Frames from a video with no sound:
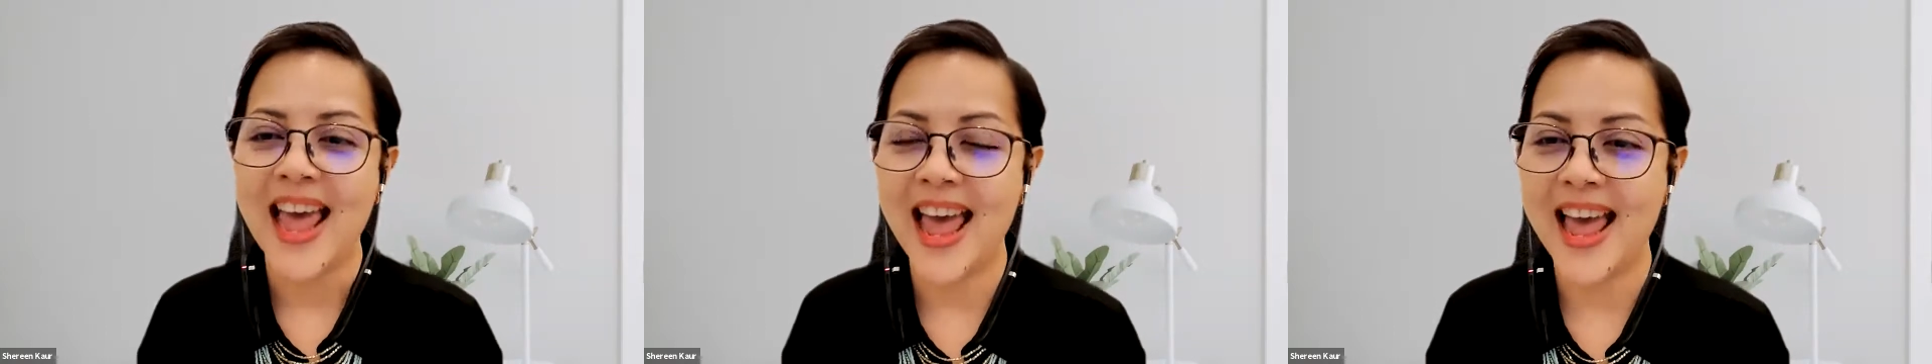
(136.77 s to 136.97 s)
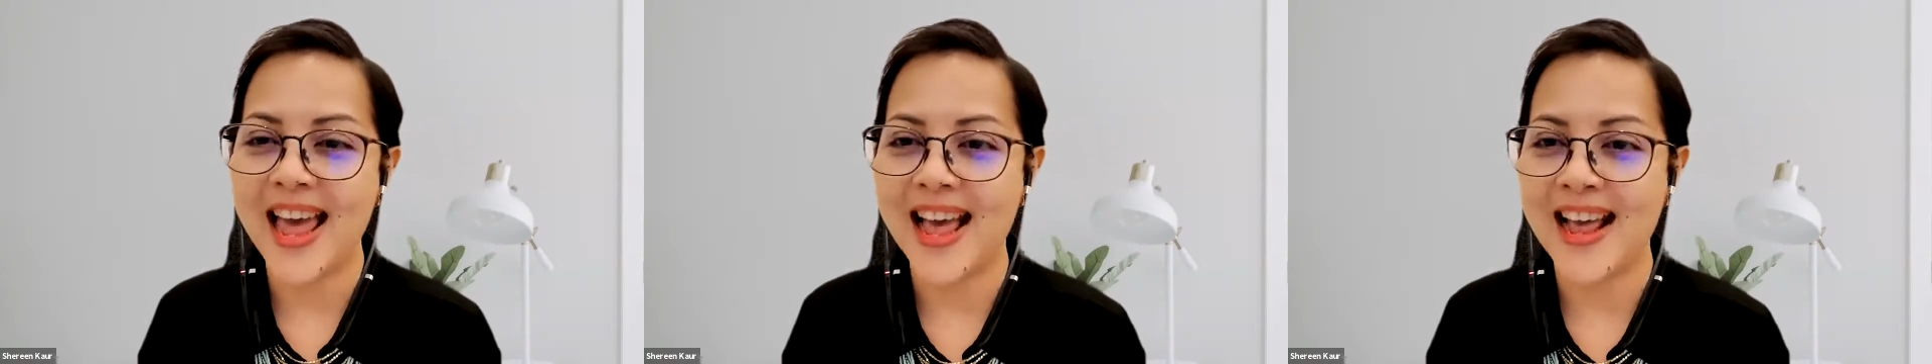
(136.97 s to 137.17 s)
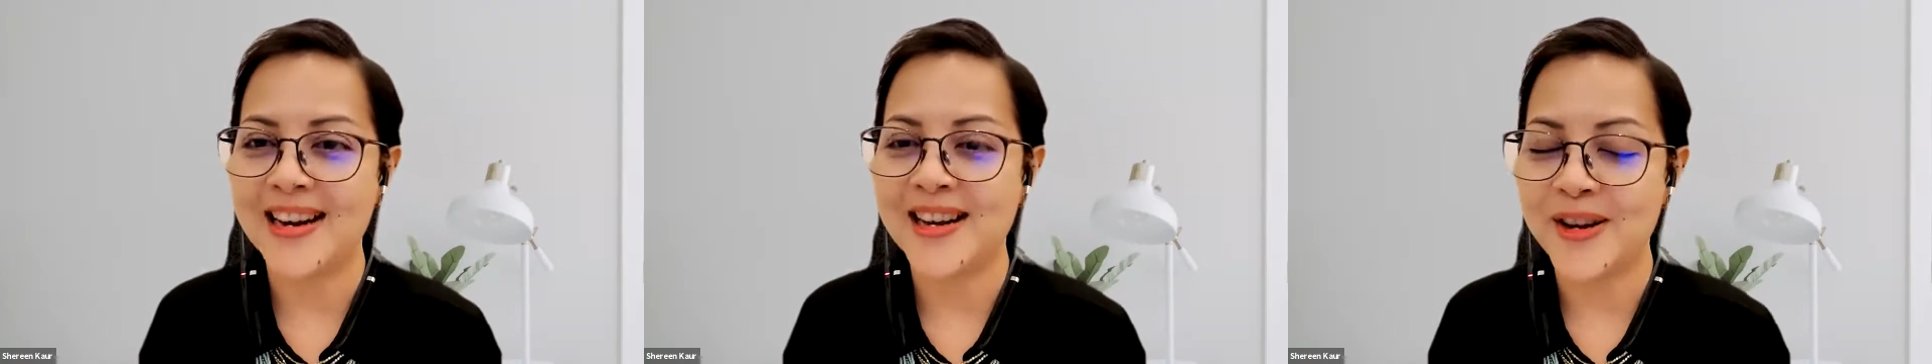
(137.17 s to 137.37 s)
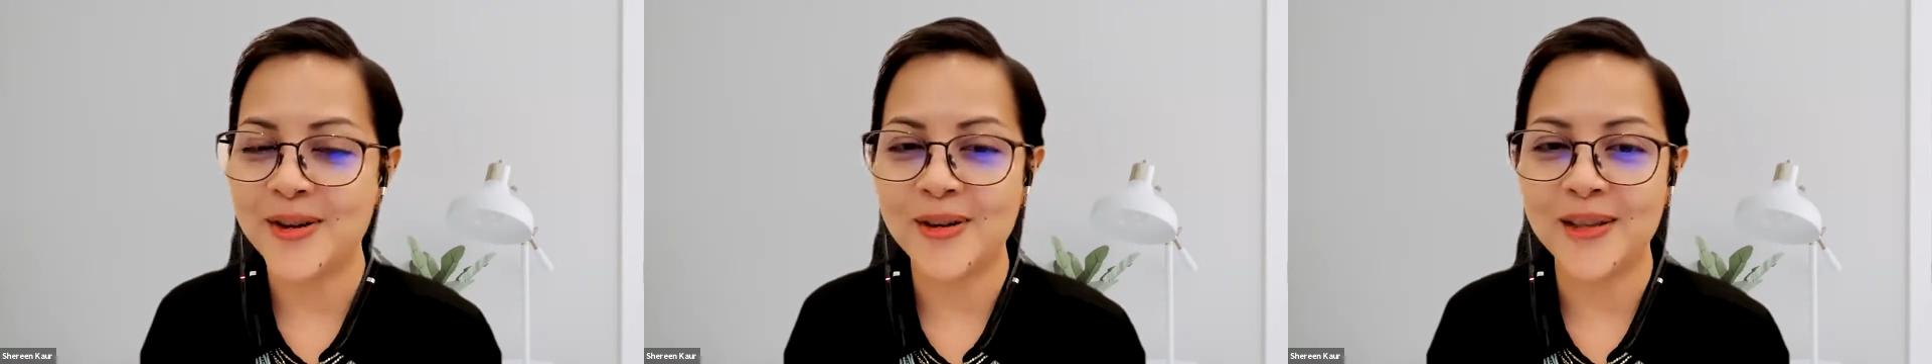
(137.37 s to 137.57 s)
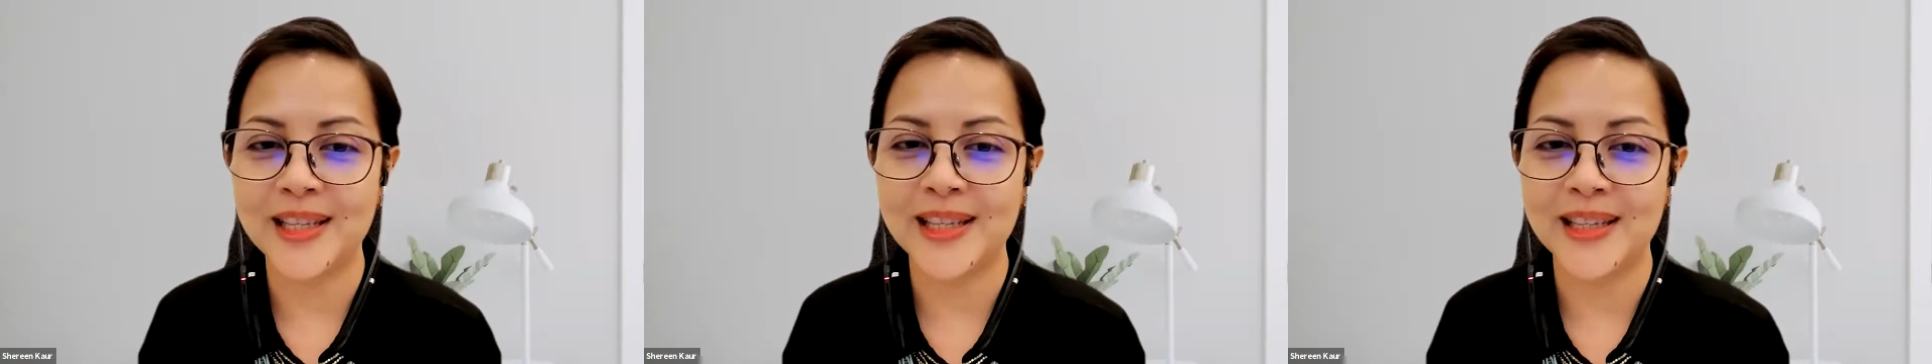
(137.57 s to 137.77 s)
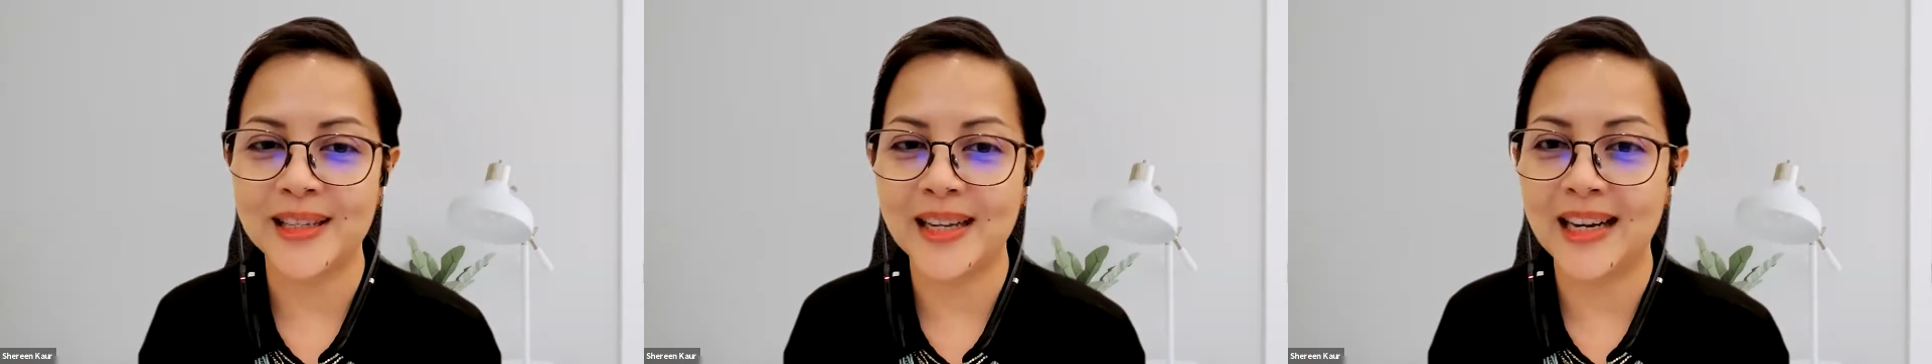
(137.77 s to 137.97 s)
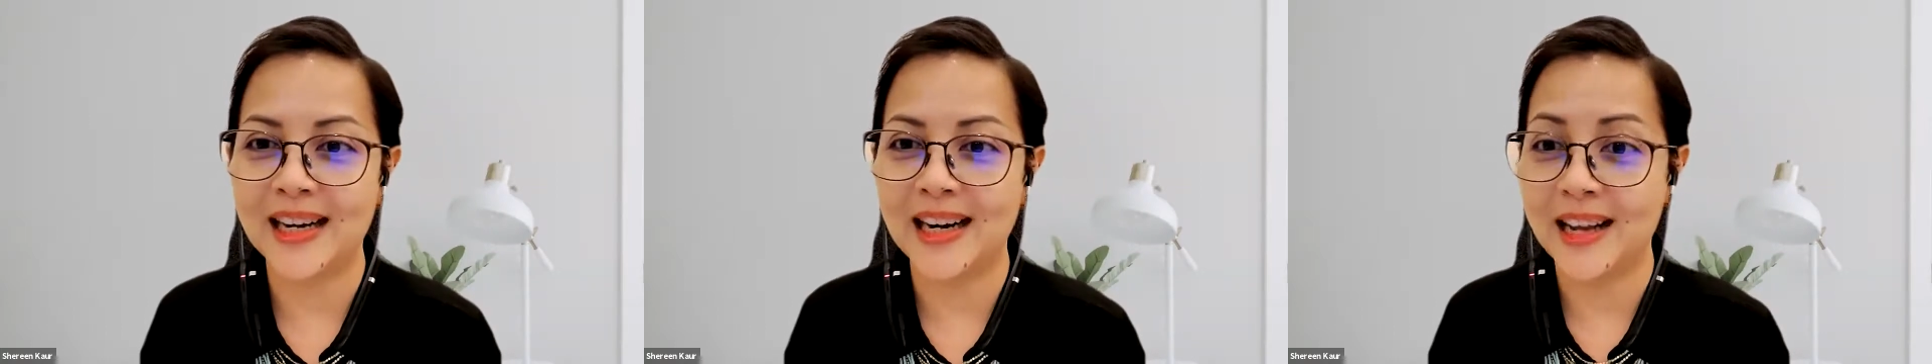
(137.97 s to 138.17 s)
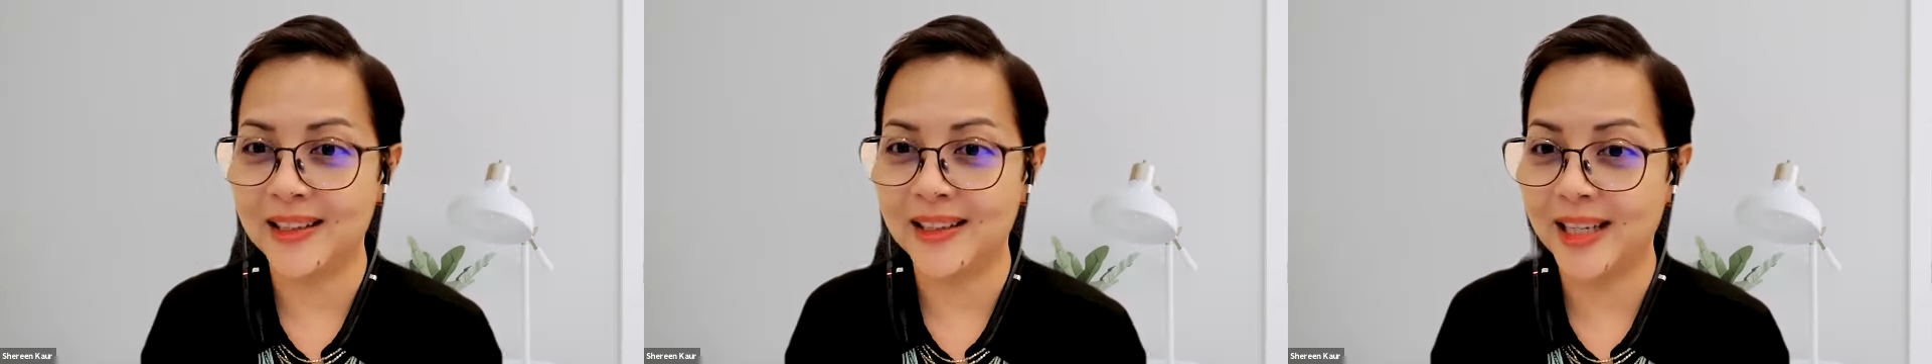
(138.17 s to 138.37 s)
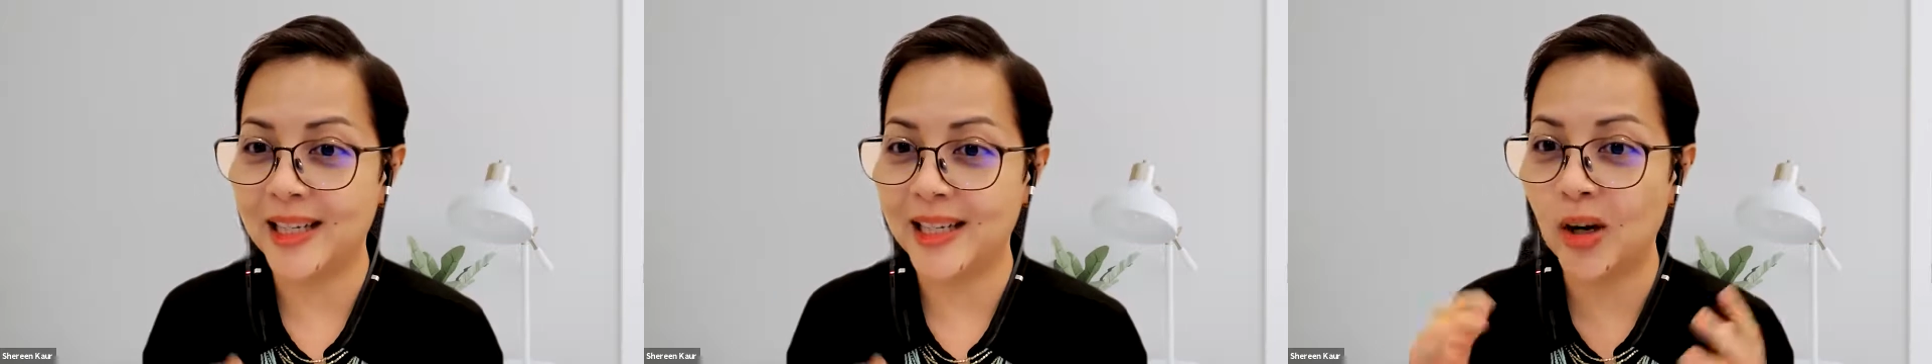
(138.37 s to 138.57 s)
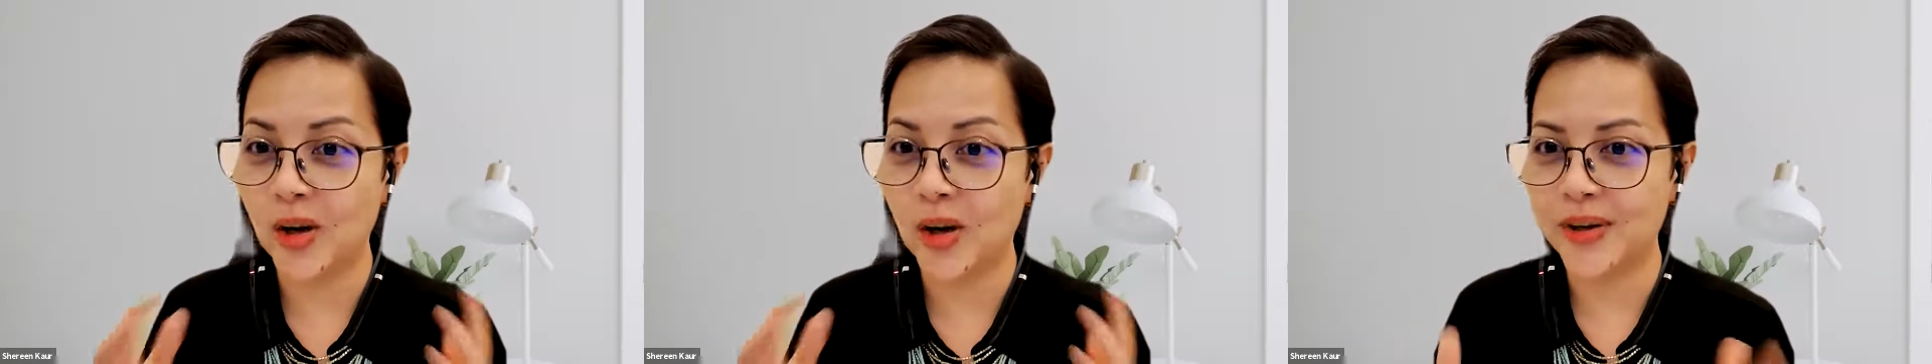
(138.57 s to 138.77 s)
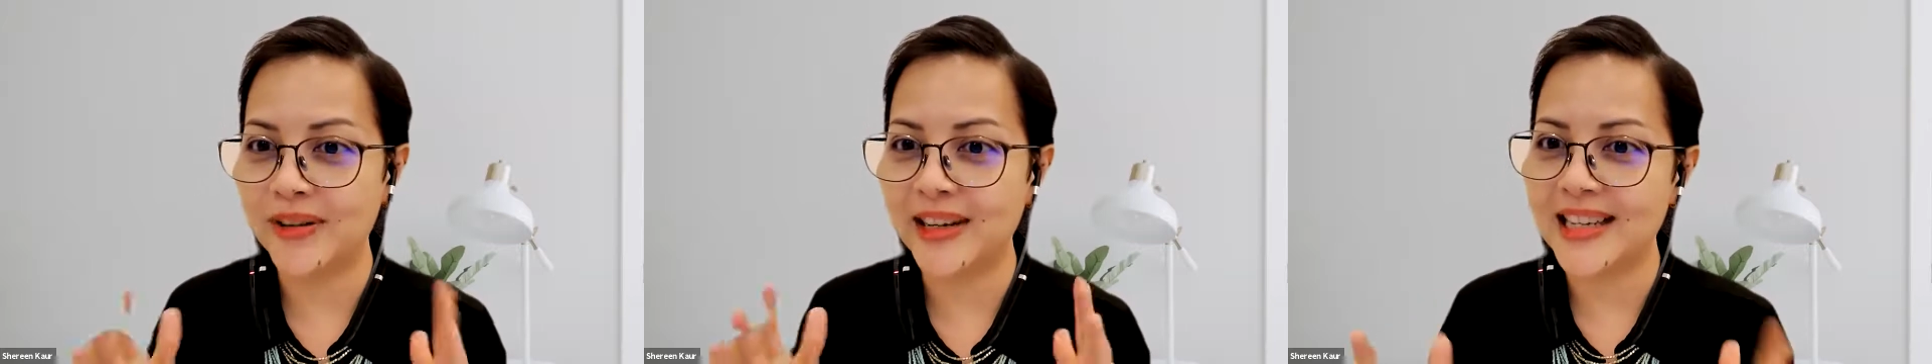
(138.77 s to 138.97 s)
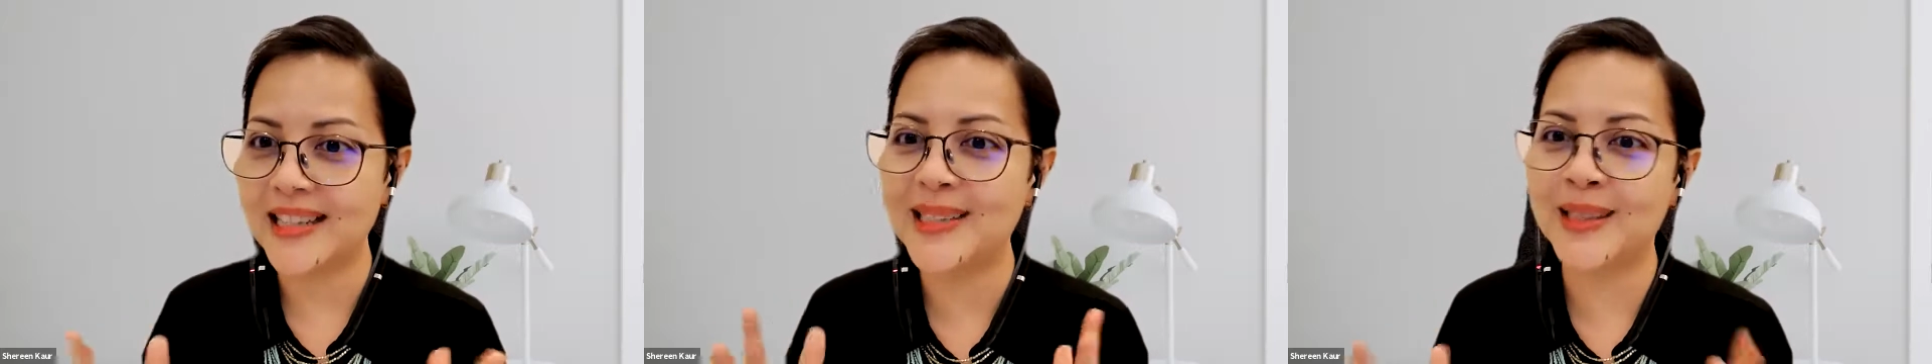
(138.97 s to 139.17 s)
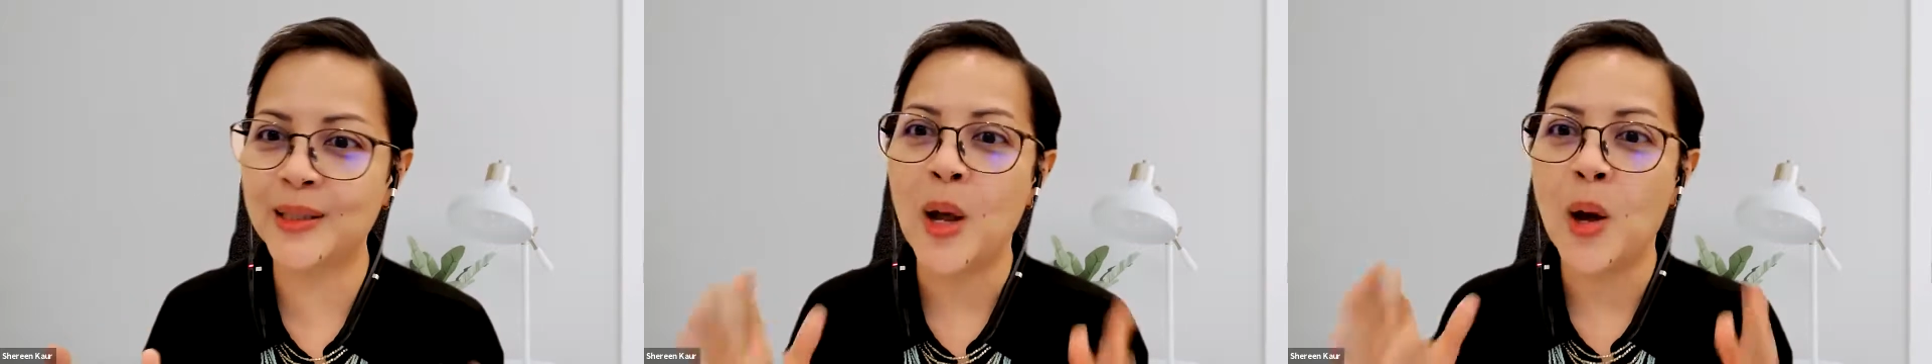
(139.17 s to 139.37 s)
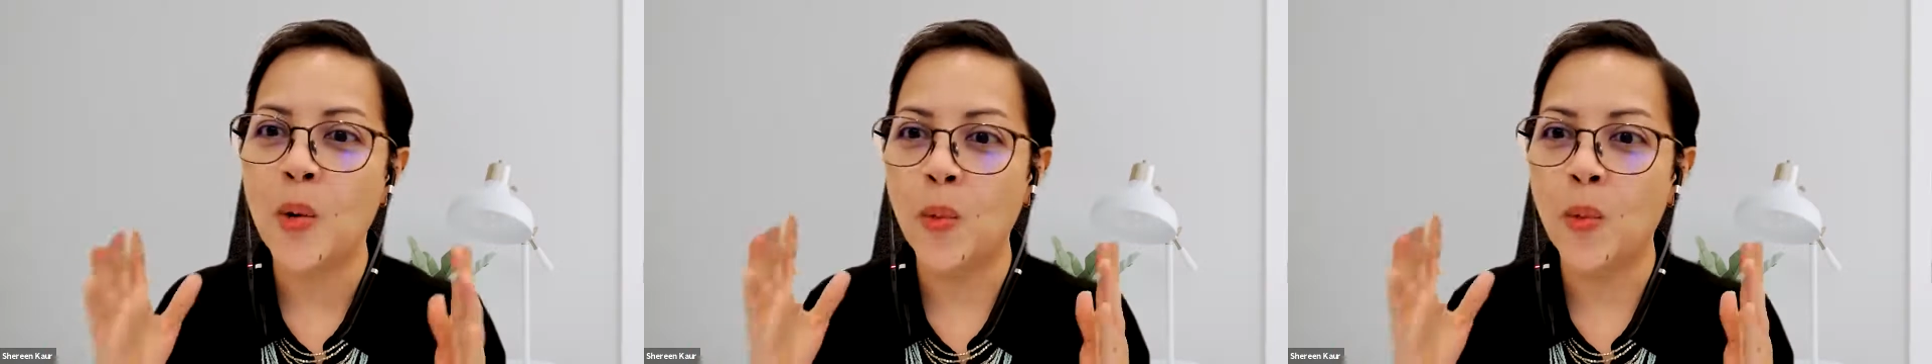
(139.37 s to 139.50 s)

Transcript: and, the glorious